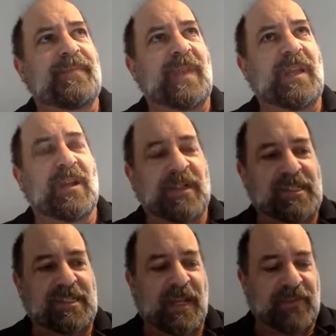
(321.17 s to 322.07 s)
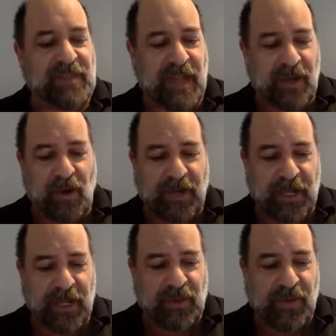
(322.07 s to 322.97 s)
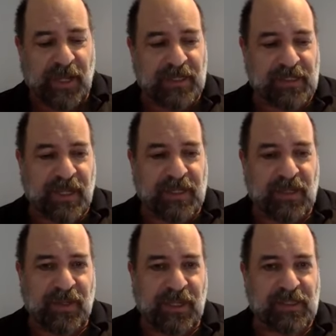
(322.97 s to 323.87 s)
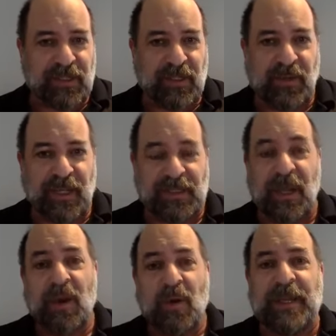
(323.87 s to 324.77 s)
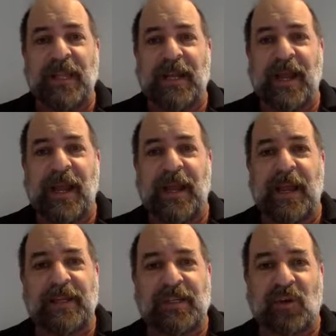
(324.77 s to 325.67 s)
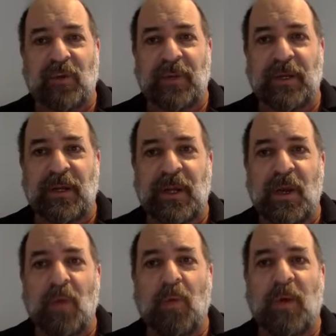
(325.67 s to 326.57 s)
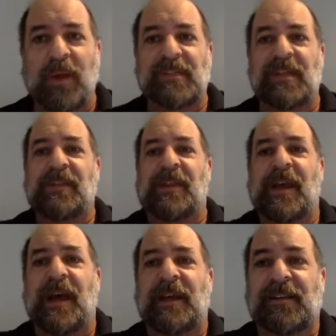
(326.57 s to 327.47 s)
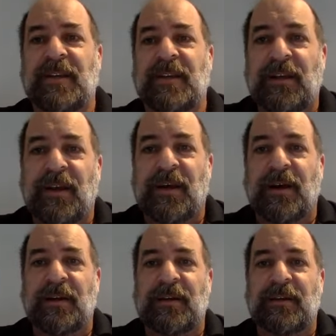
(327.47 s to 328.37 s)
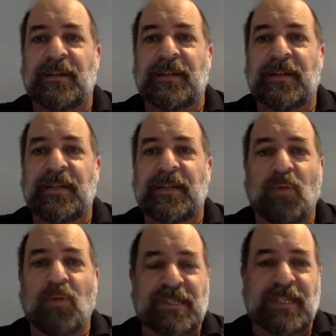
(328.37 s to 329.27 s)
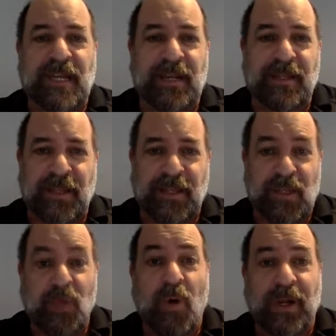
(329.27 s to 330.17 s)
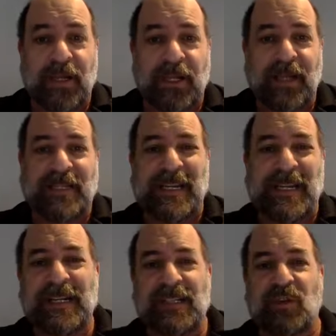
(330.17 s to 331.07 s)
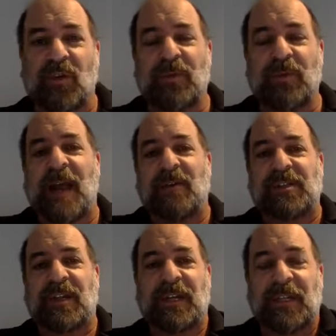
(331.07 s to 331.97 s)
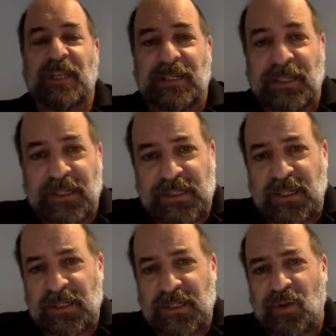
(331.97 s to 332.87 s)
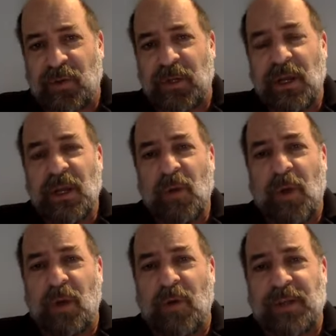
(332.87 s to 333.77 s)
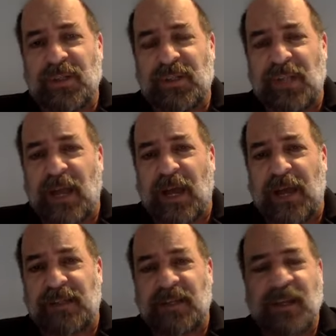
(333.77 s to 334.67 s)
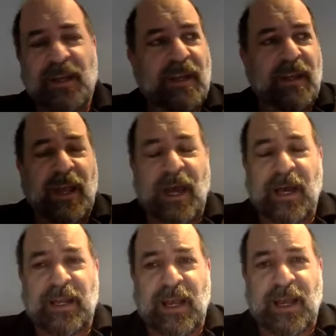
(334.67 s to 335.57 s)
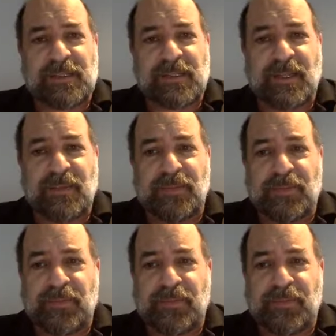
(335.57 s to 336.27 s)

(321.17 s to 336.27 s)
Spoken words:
instead of saying, okay, do this, then do this, and do this, we let AI determine what is it that, what is the data that you want to collect, and it determines how it's going to collect it. It's going to determine what questions to ask, how to ask them,